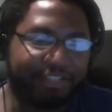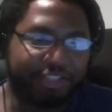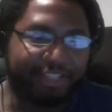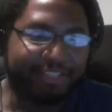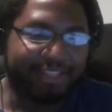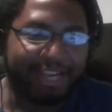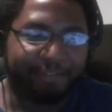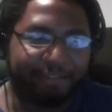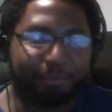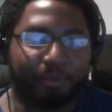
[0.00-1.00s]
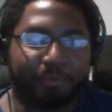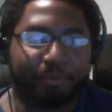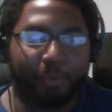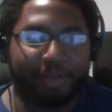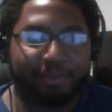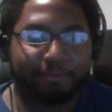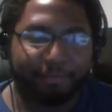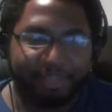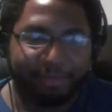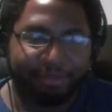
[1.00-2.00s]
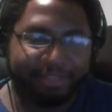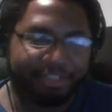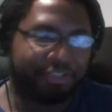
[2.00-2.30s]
she's kind of moved away from them because